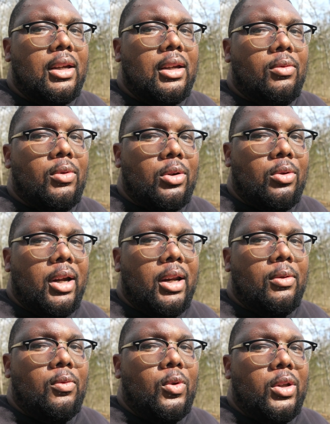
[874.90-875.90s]
and regret
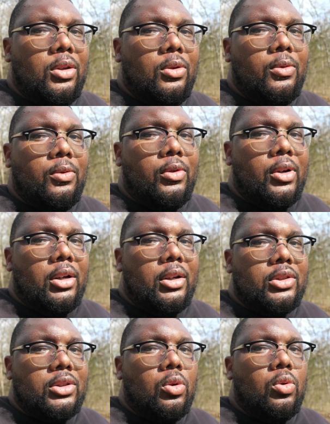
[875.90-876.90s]
it when you've
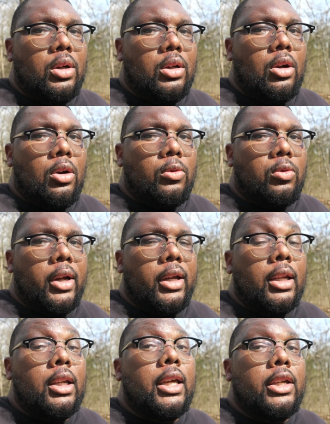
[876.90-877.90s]
sold it off,
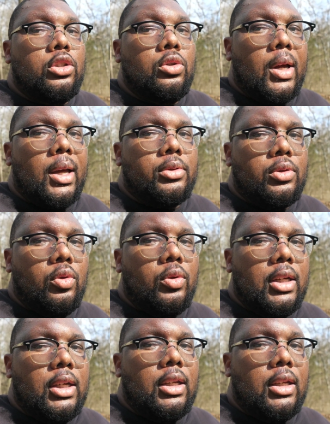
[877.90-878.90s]
right? Unless you
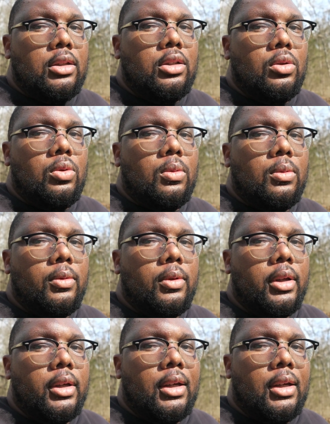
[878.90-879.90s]
absolutely need to.
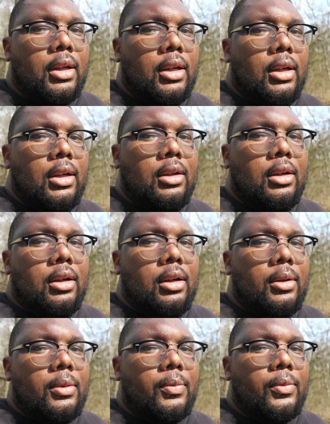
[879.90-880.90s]

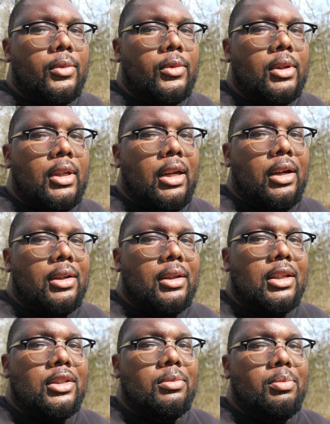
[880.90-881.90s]
And
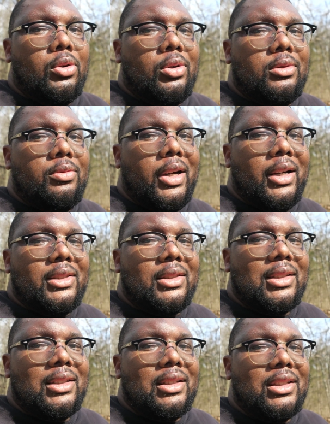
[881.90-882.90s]
that's some bonus advice.
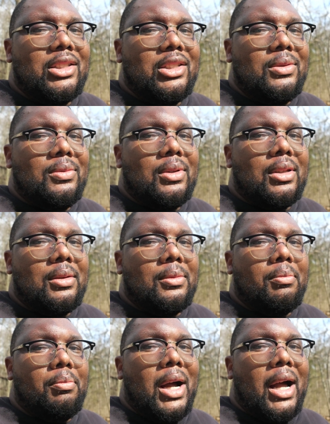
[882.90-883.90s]

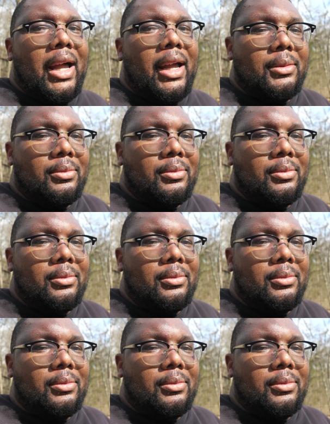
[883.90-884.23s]
Bye.